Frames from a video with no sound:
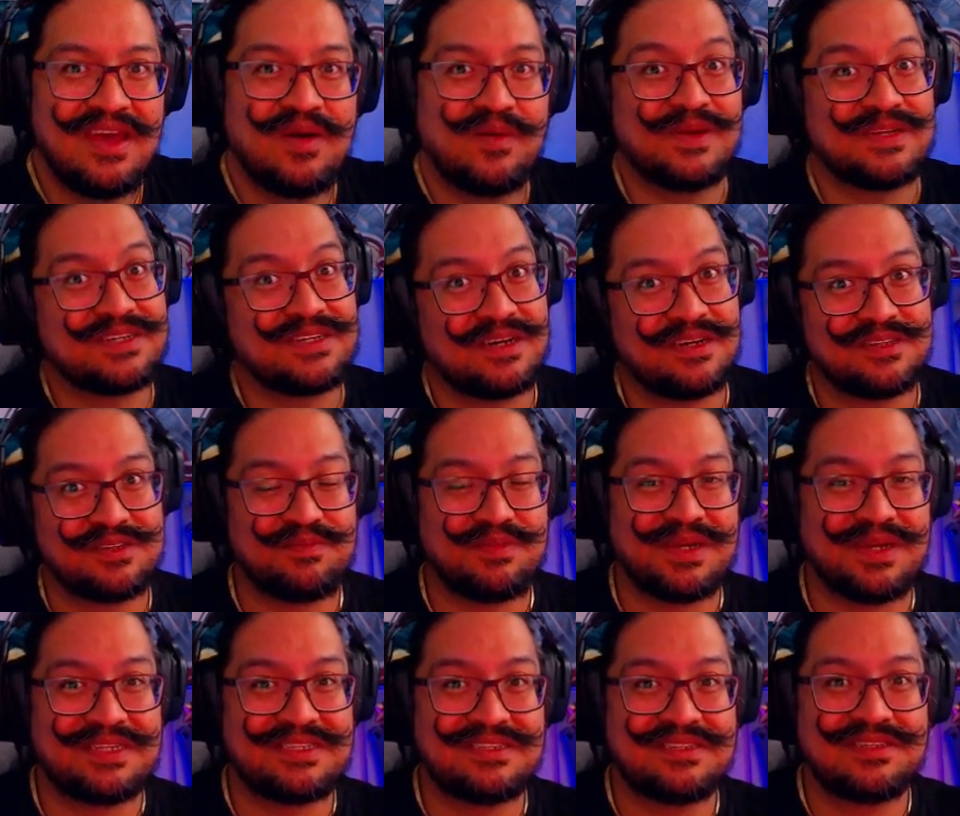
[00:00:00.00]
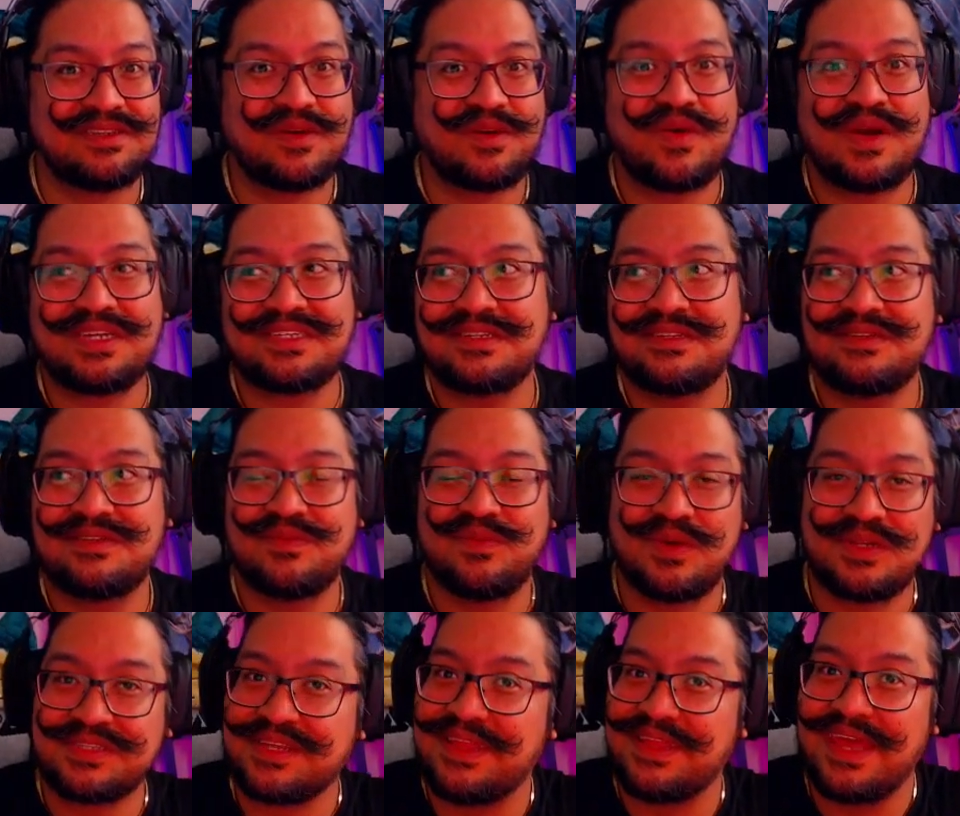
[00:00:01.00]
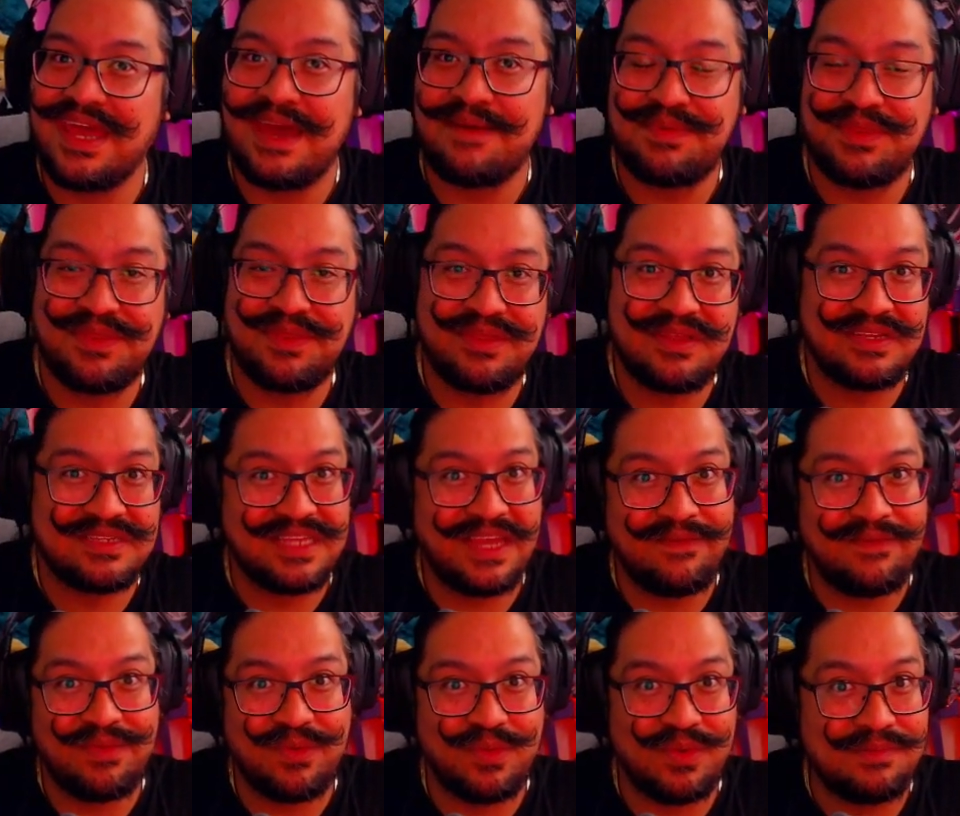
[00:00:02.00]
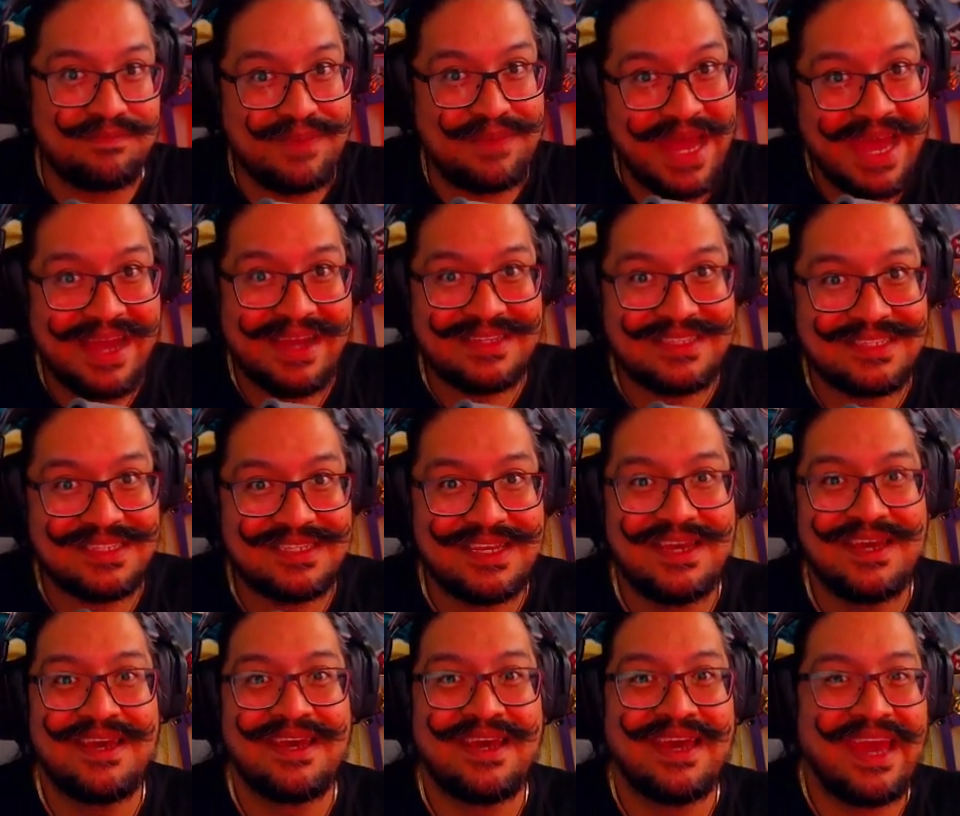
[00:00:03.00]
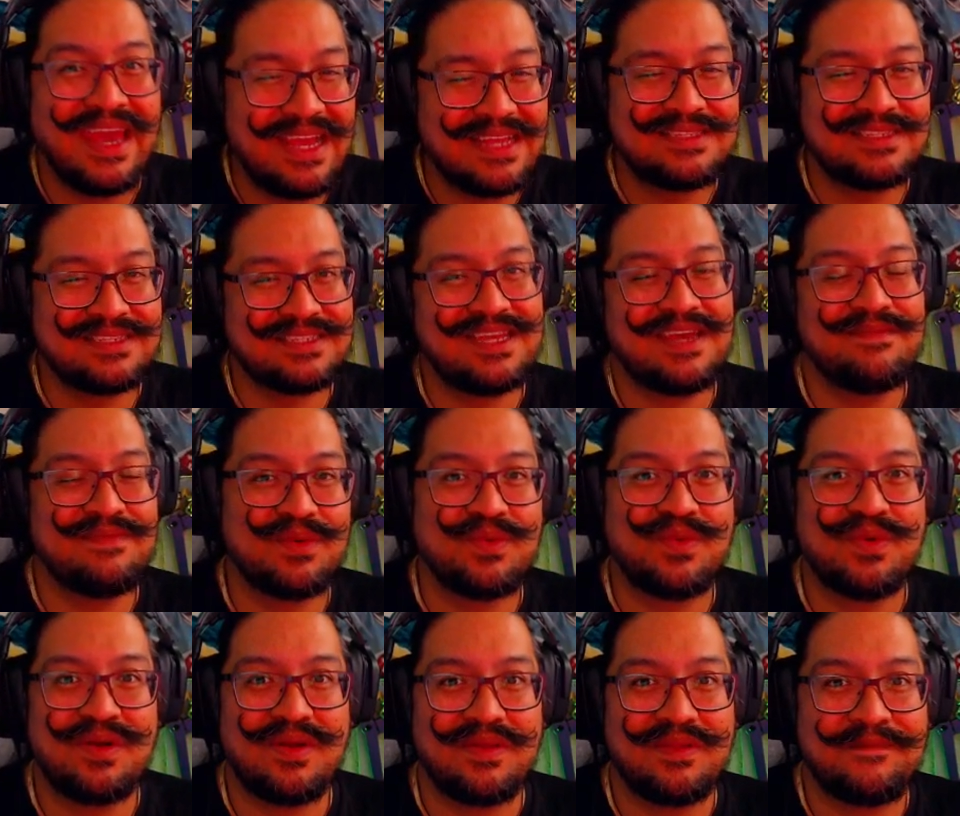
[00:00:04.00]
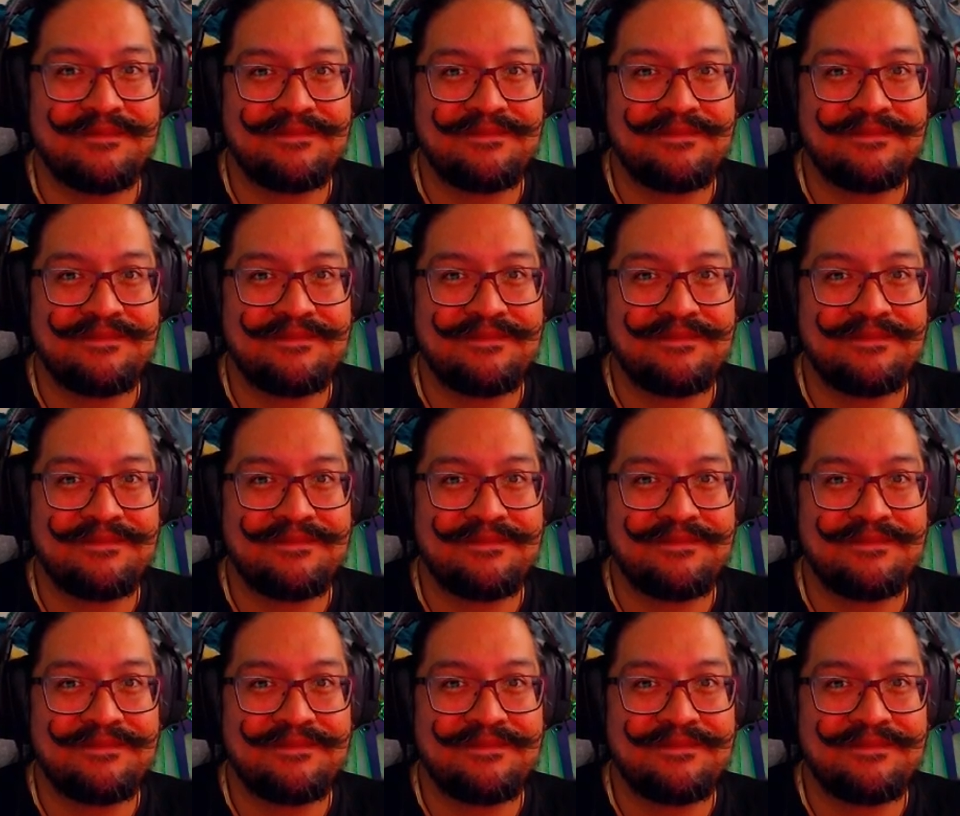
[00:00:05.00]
Which also brings us to the question what's going to happen to the Save the World packs in Save the World?